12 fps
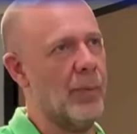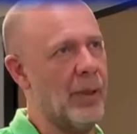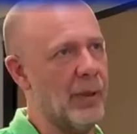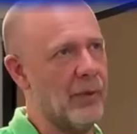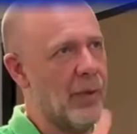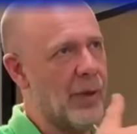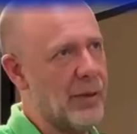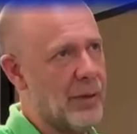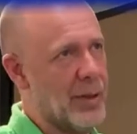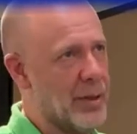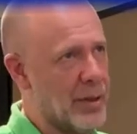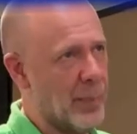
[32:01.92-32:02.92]
being very
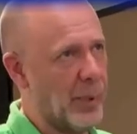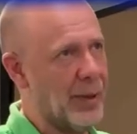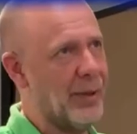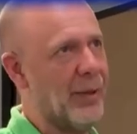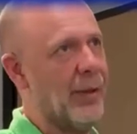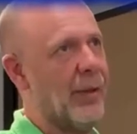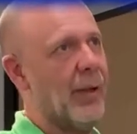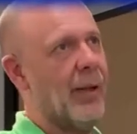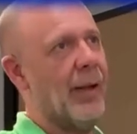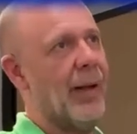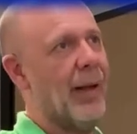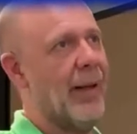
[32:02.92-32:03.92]
disciplined
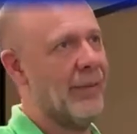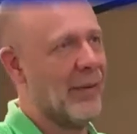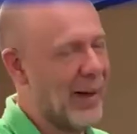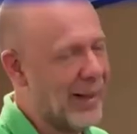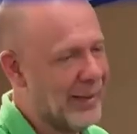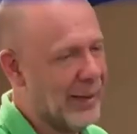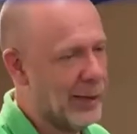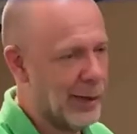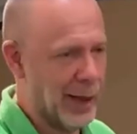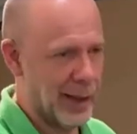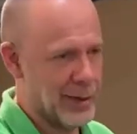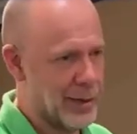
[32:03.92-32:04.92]
and writing
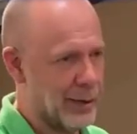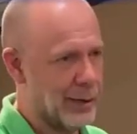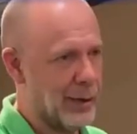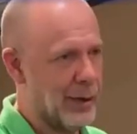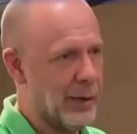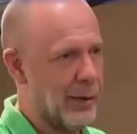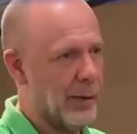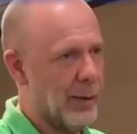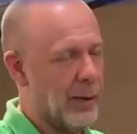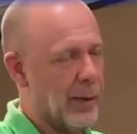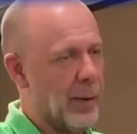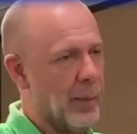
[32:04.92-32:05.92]
constantly,
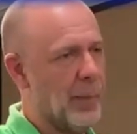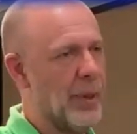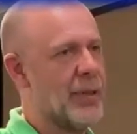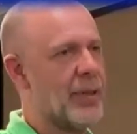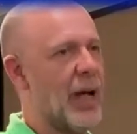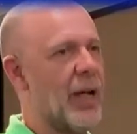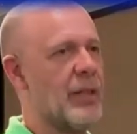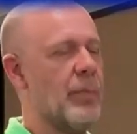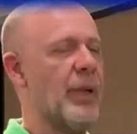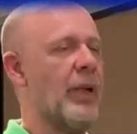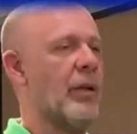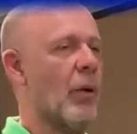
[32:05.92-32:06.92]
besides
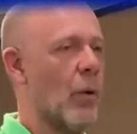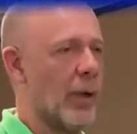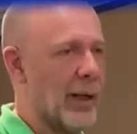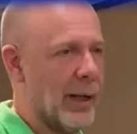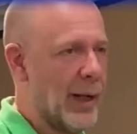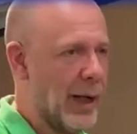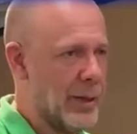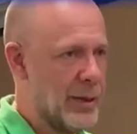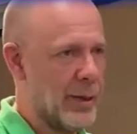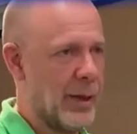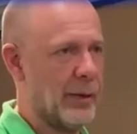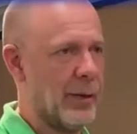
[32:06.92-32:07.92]
being
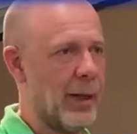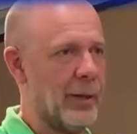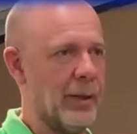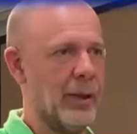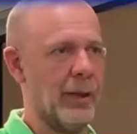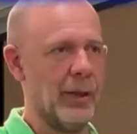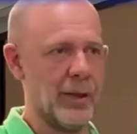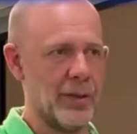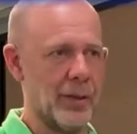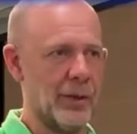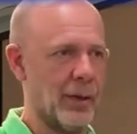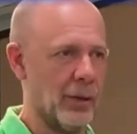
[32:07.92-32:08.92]
organized and writing in a
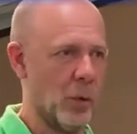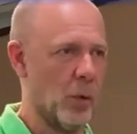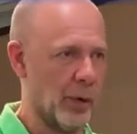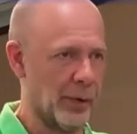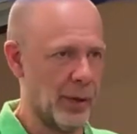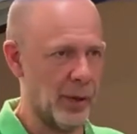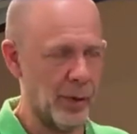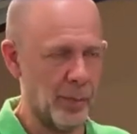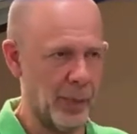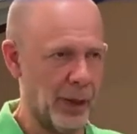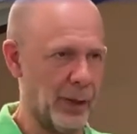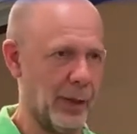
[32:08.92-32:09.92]
certain order,
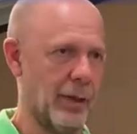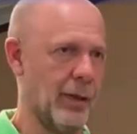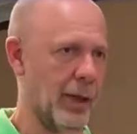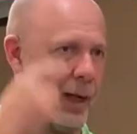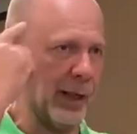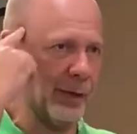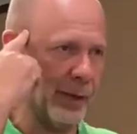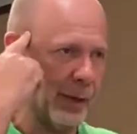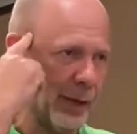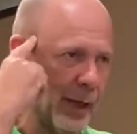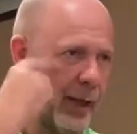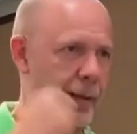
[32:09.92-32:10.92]
meaning
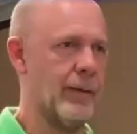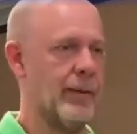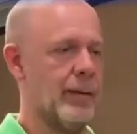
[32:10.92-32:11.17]
idea,